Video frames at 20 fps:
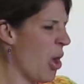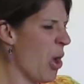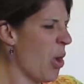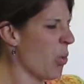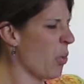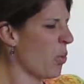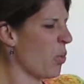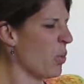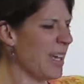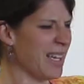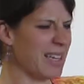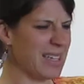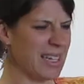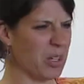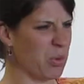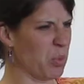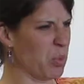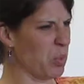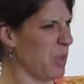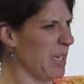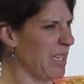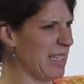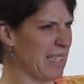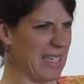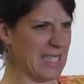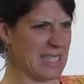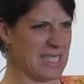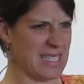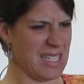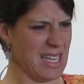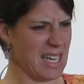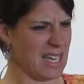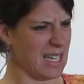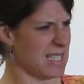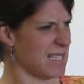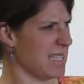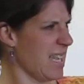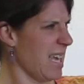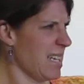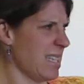really, really sick,
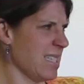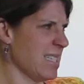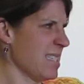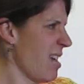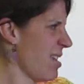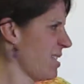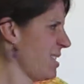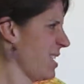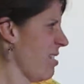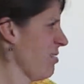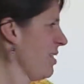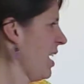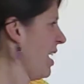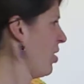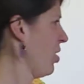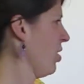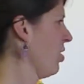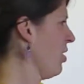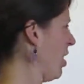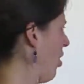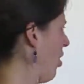because that does not sound like her at